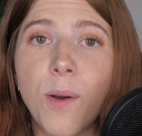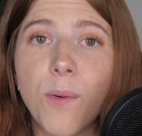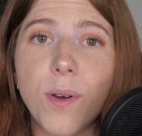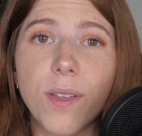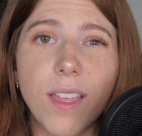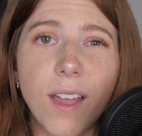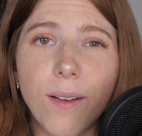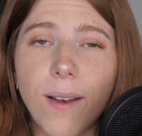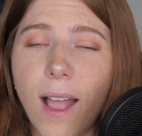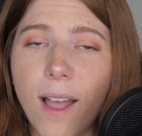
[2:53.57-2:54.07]

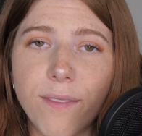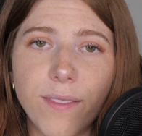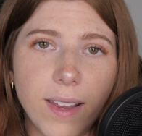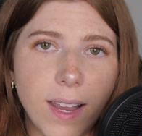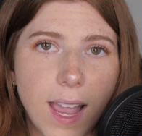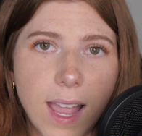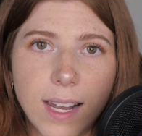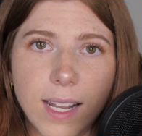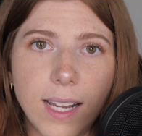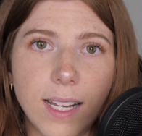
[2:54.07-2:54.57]
without
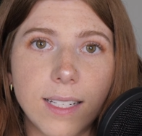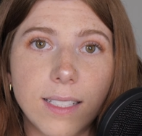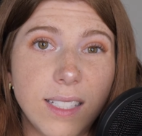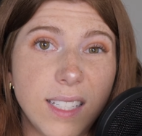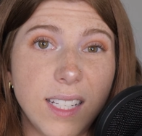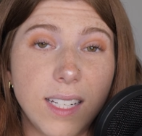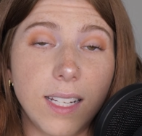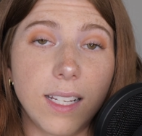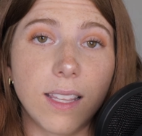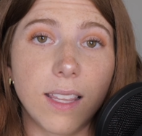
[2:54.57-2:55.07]
having any
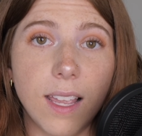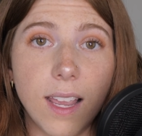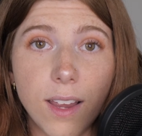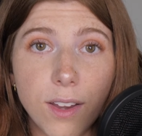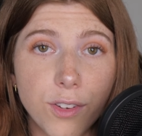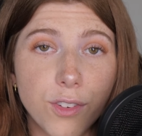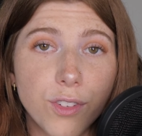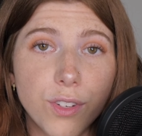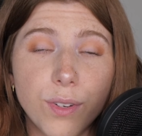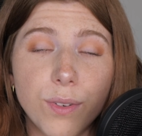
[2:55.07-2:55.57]
teeth
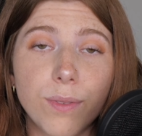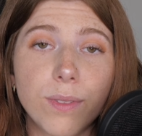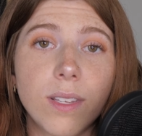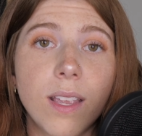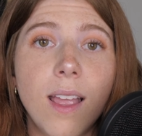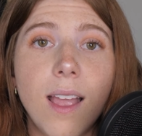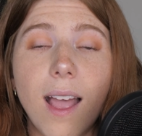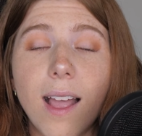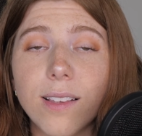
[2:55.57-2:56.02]
issues,